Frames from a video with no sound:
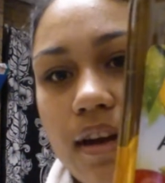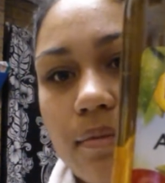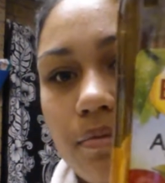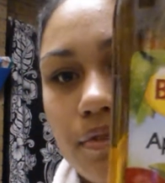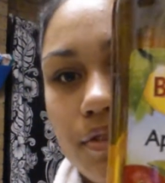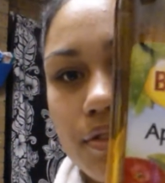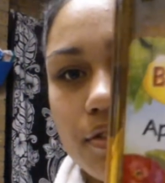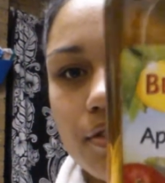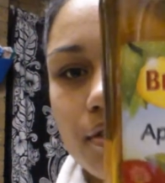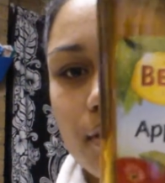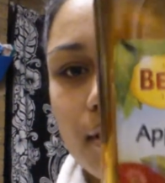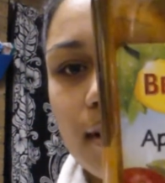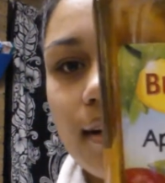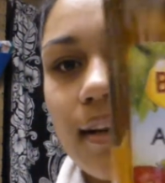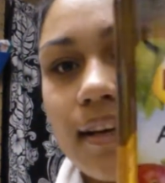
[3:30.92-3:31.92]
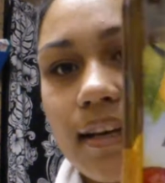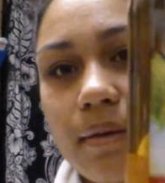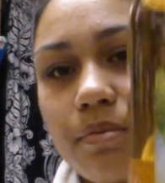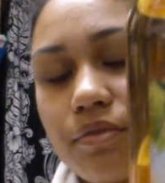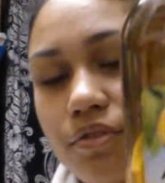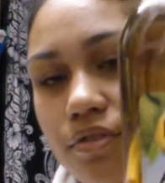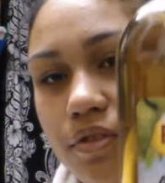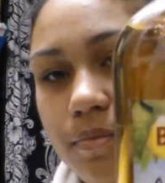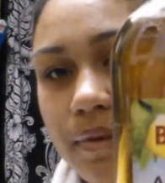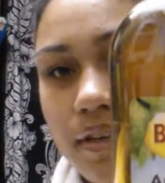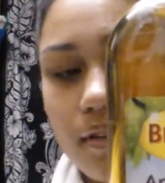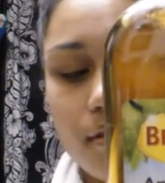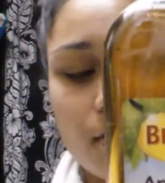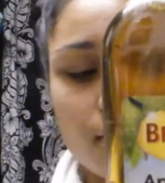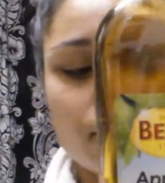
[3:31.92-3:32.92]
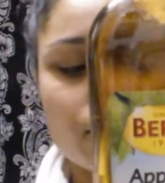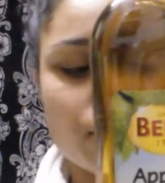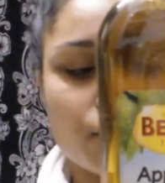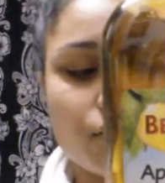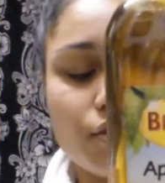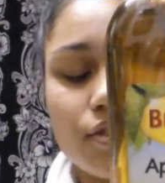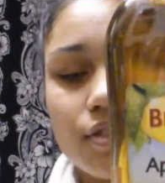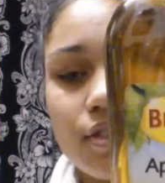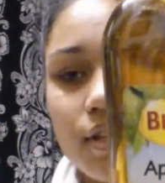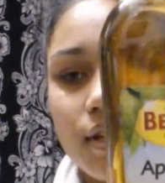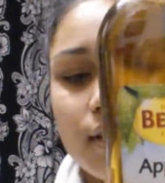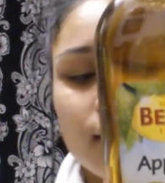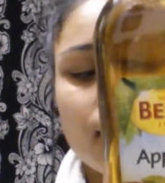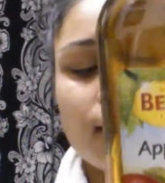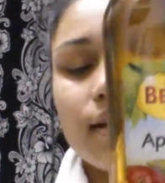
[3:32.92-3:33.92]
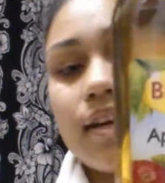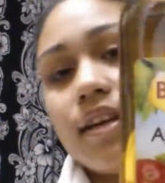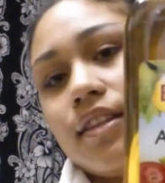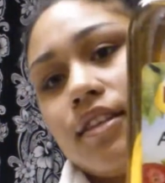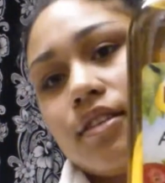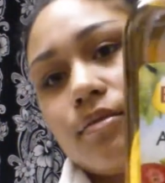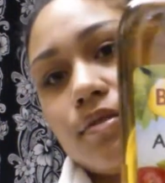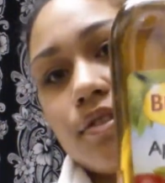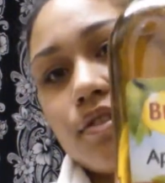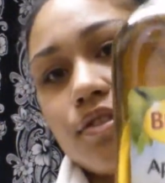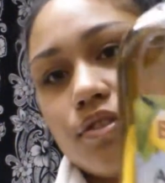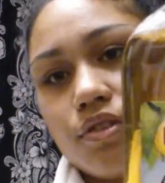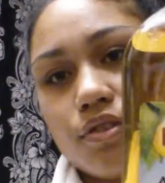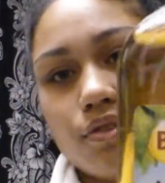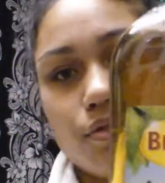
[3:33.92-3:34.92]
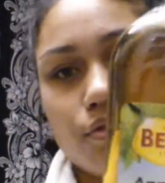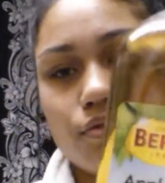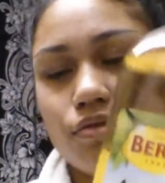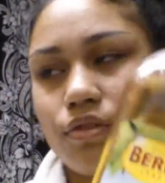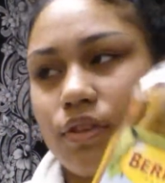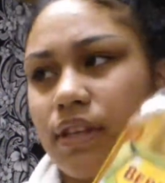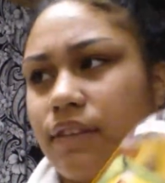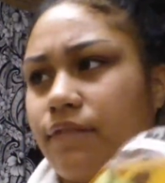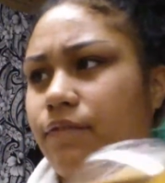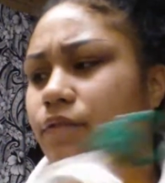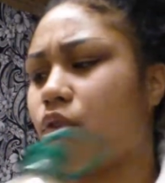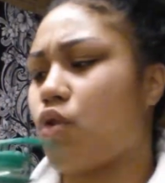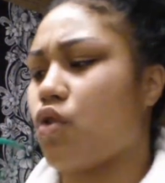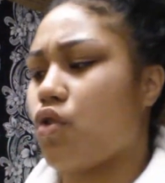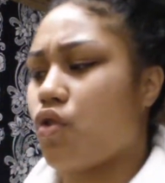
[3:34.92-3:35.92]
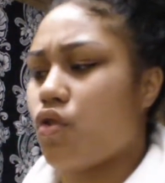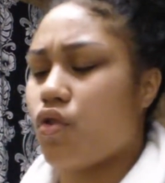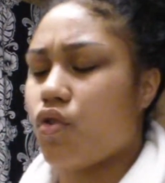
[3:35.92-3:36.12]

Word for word: apple juice. I like apple juice better than orange juice. And this was 224